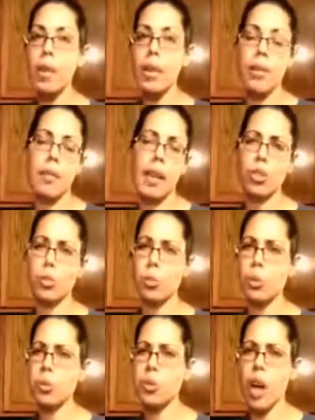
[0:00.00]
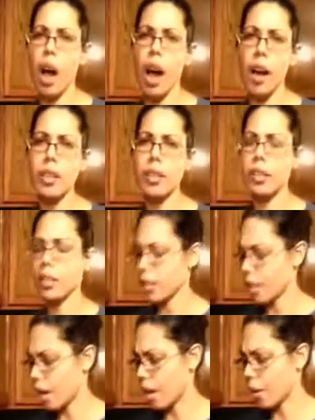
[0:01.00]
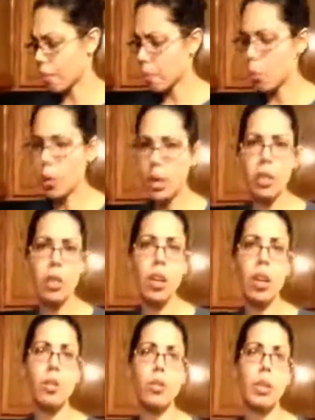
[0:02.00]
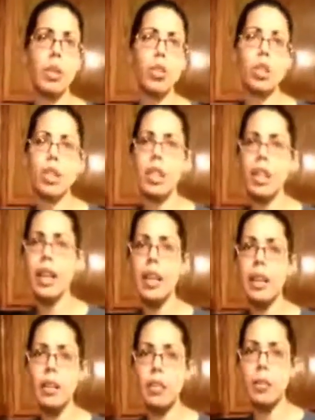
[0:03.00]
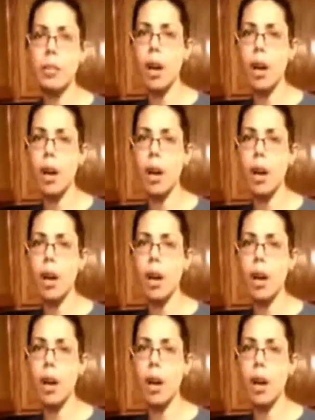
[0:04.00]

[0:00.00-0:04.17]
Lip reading: even vegetable stock, more of the chili,